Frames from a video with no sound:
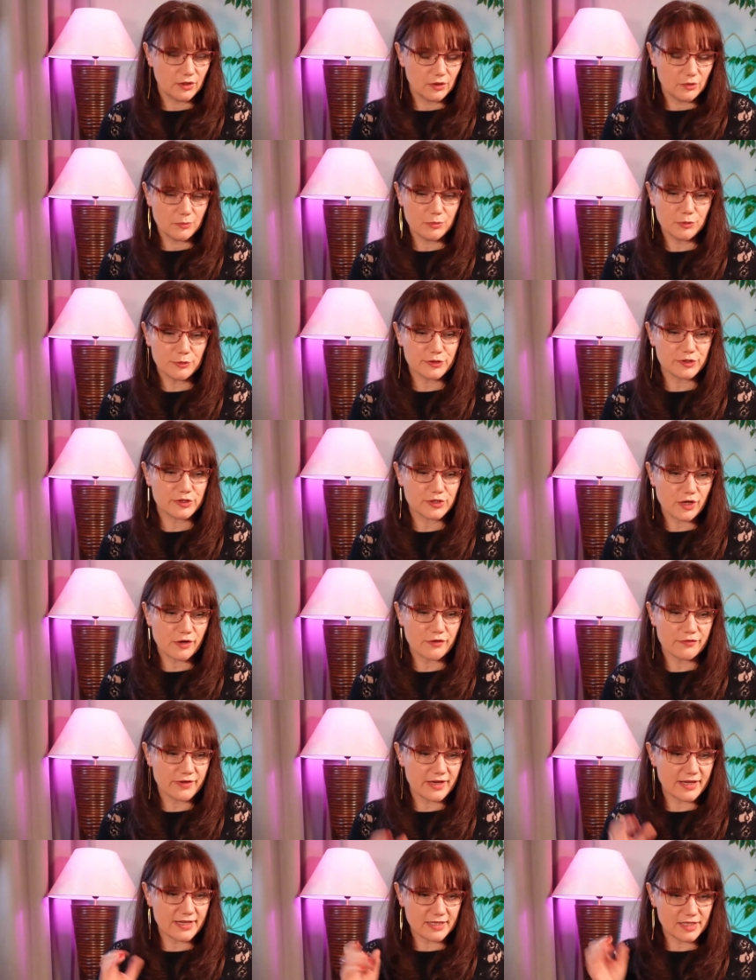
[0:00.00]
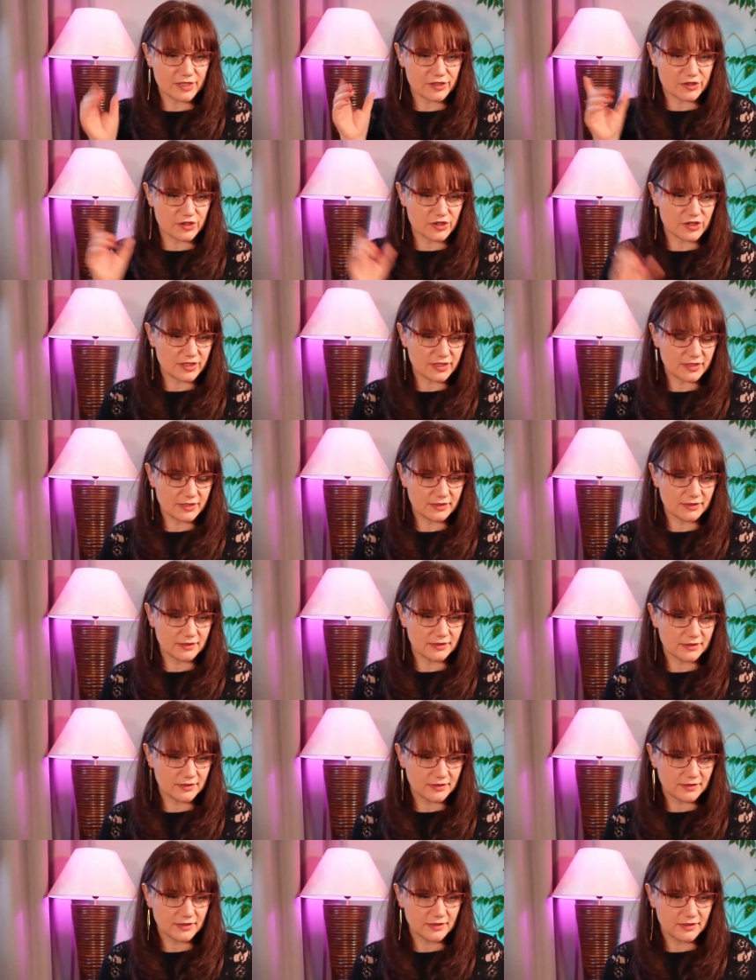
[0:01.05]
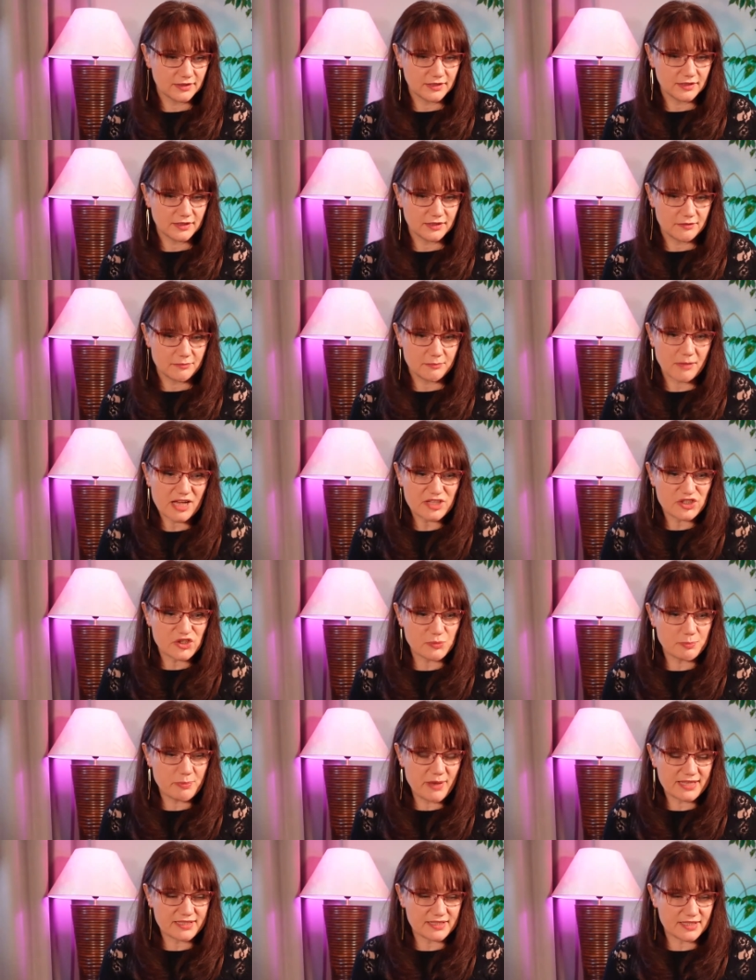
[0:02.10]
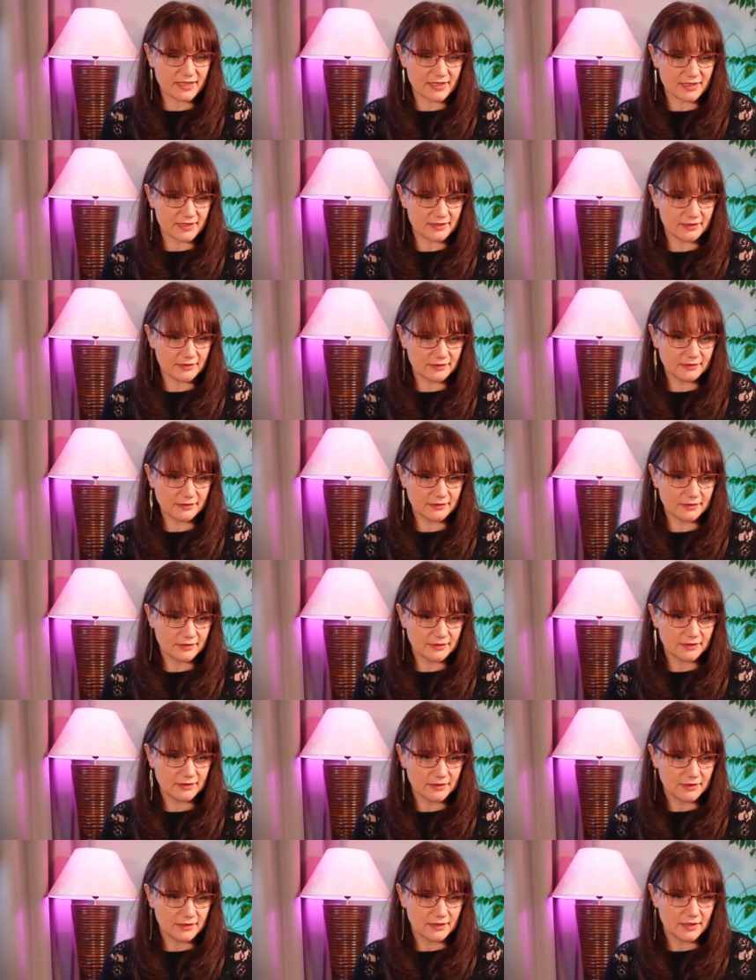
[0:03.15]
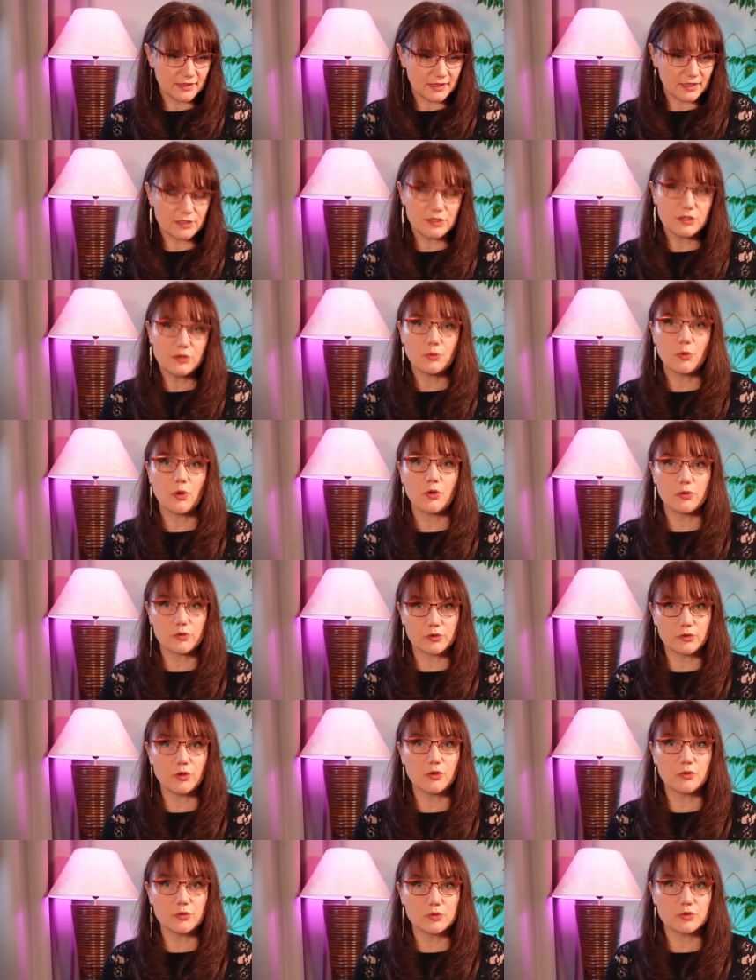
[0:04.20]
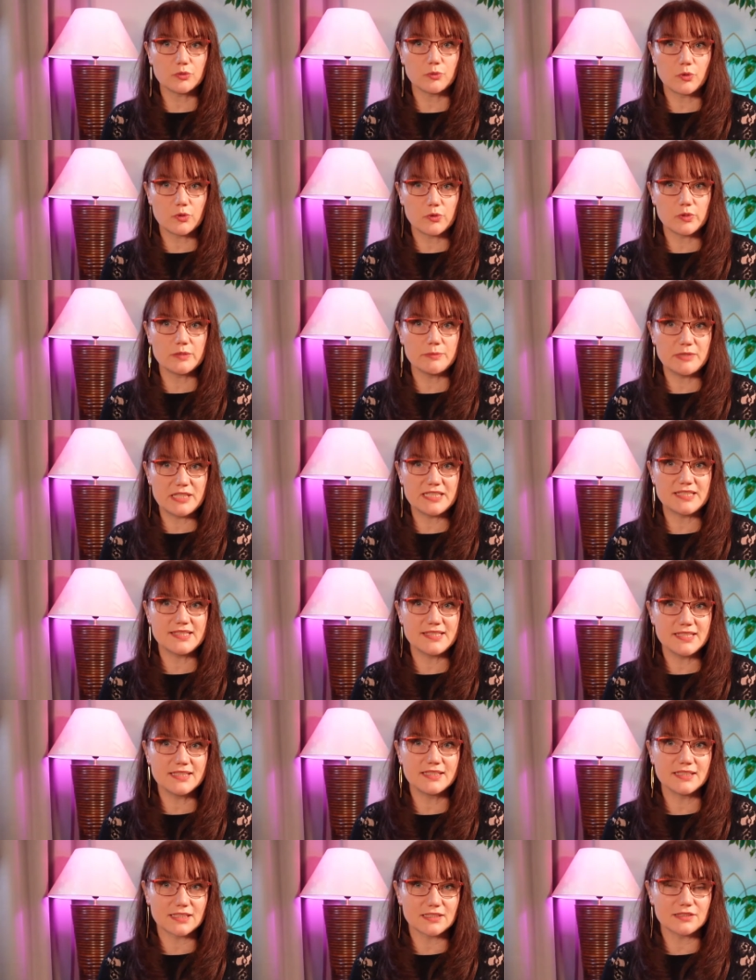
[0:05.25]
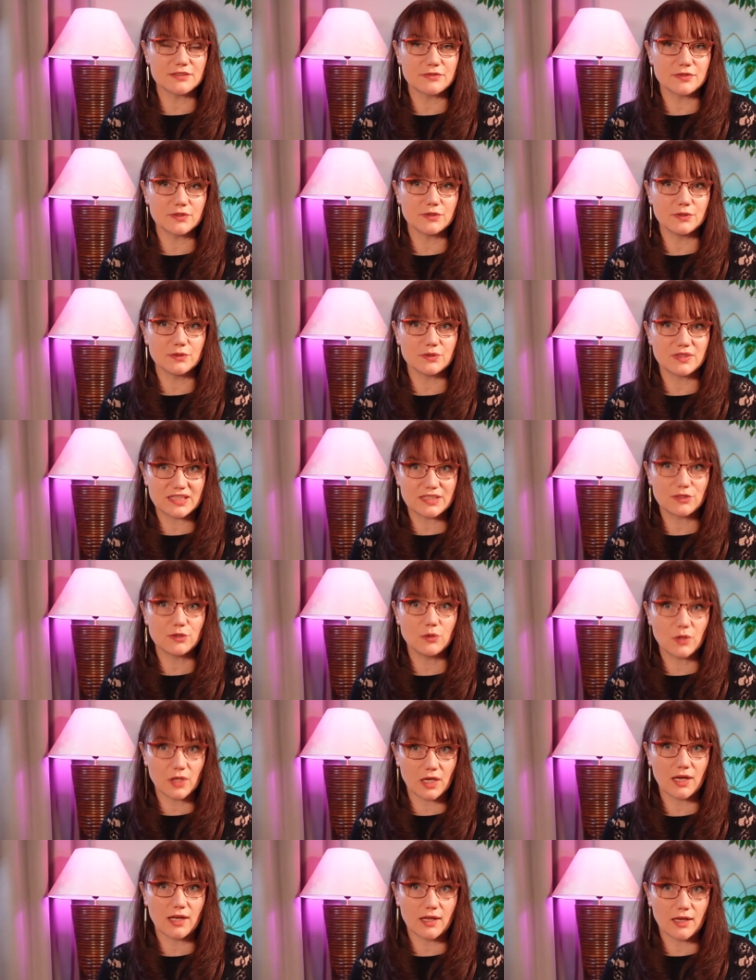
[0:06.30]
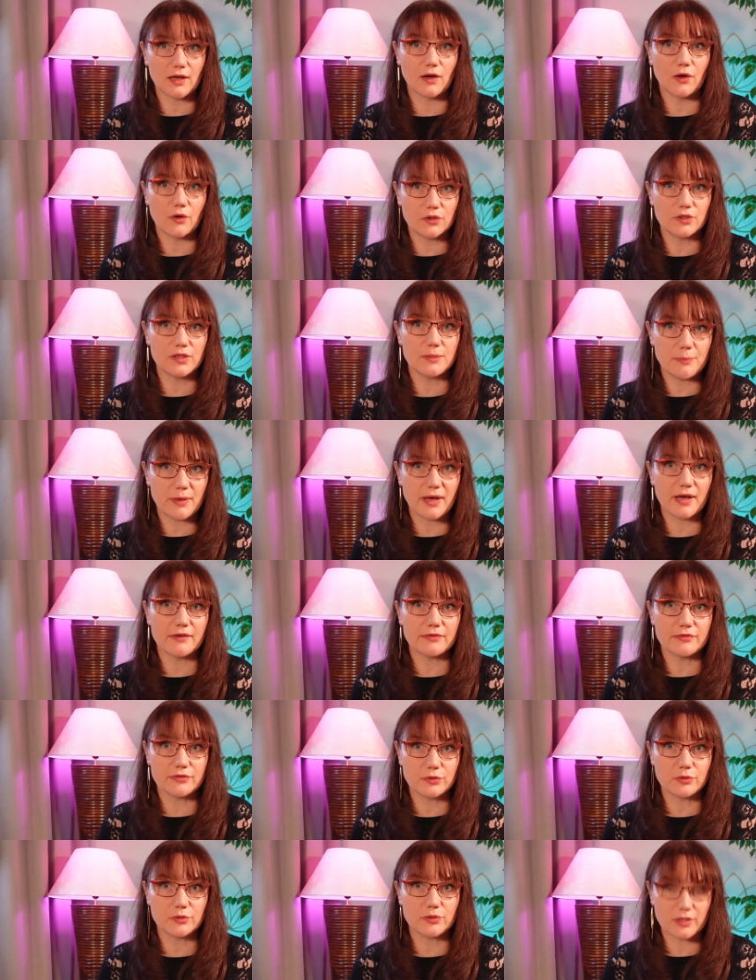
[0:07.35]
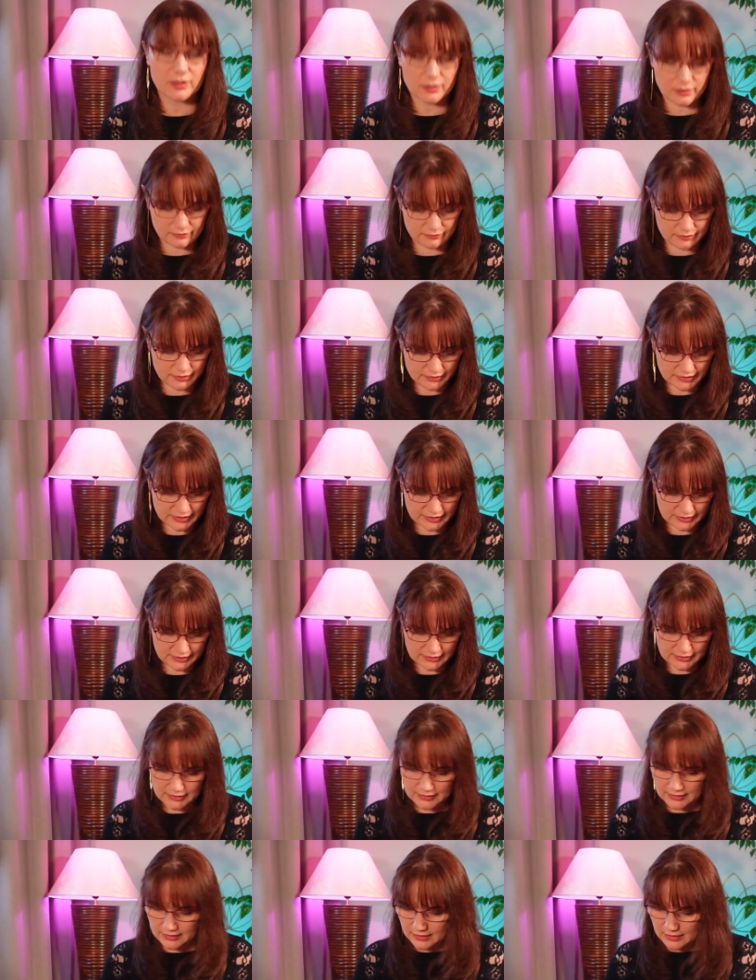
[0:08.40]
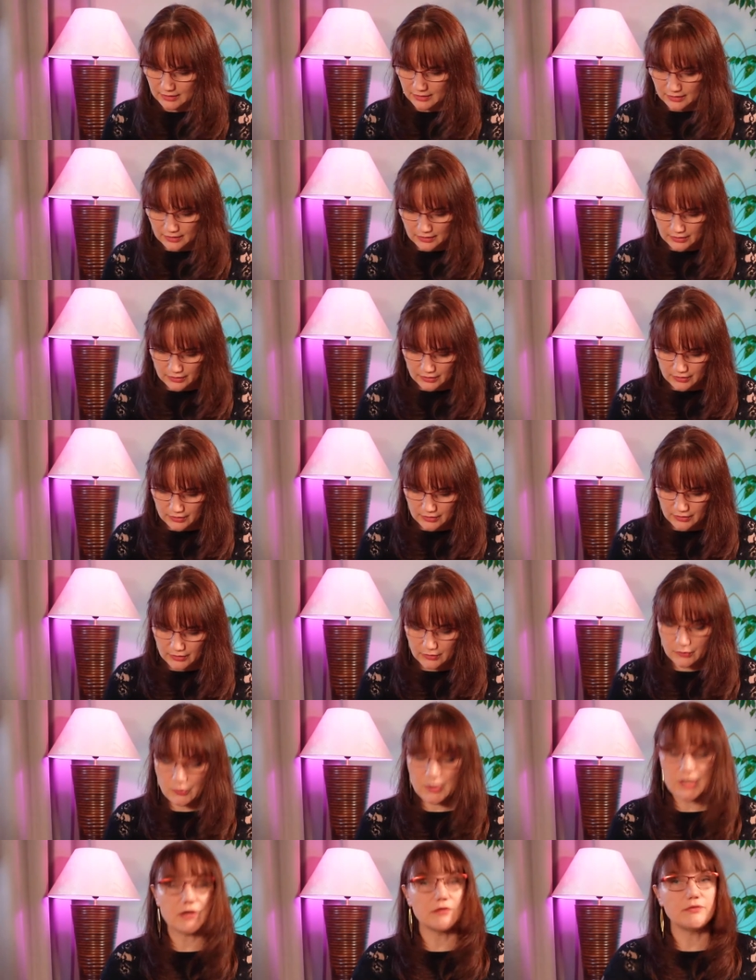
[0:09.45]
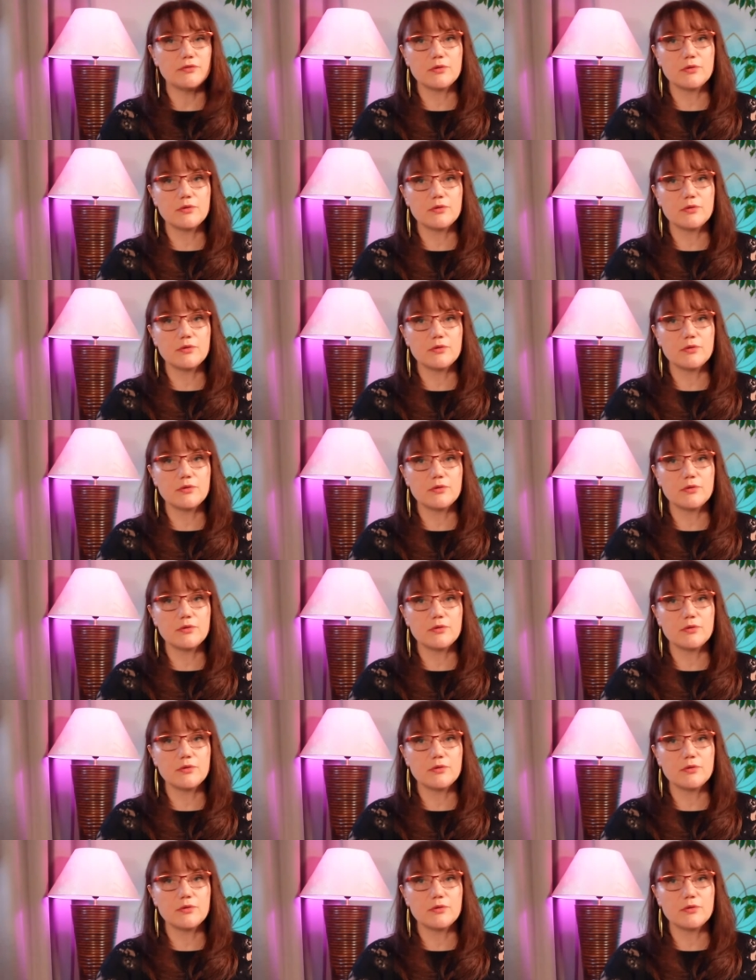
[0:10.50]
boost of energy, much better, and those will be signals for you that you are on the path to recovery. Queen of